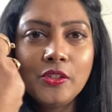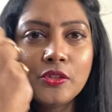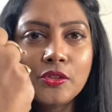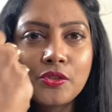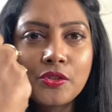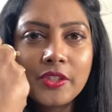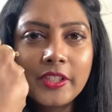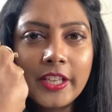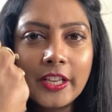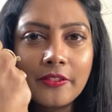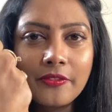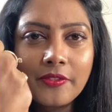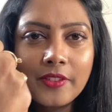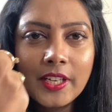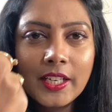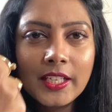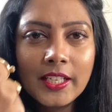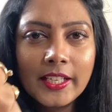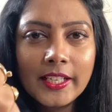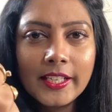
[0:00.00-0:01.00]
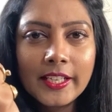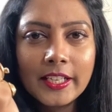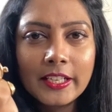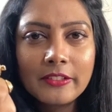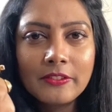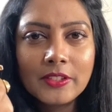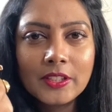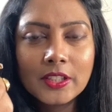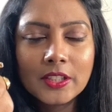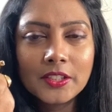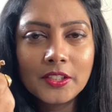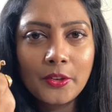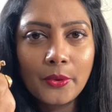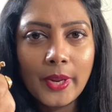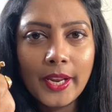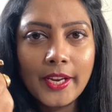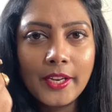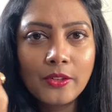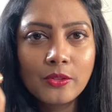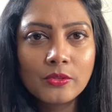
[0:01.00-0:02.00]
should definitely give a
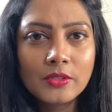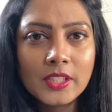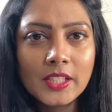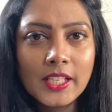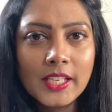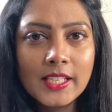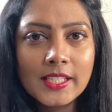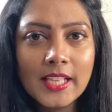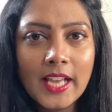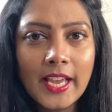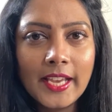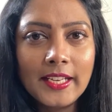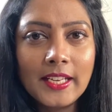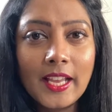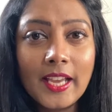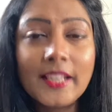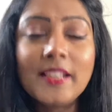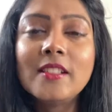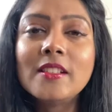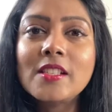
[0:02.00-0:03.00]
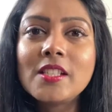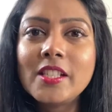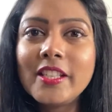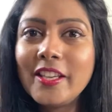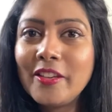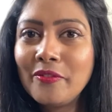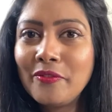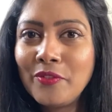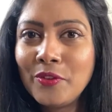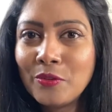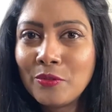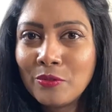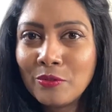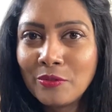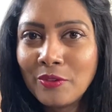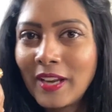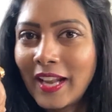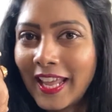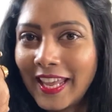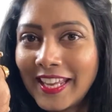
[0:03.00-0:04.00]
try to these eyeliners if you
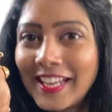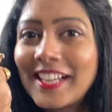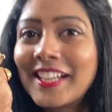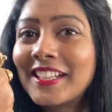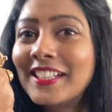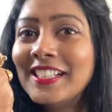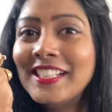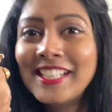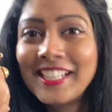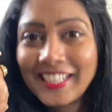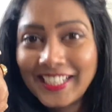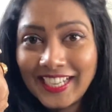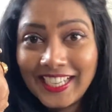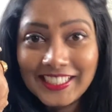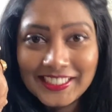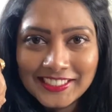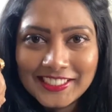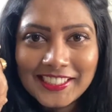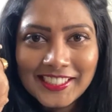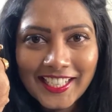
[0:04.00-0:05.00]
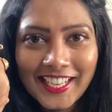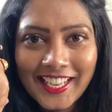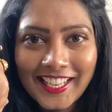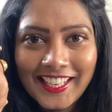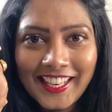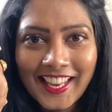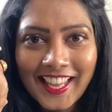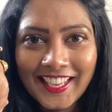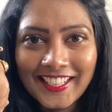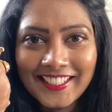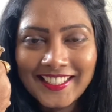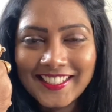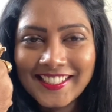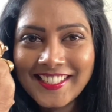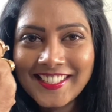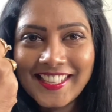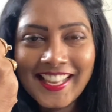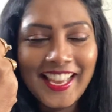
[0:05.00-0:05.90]
like colored eyeliners.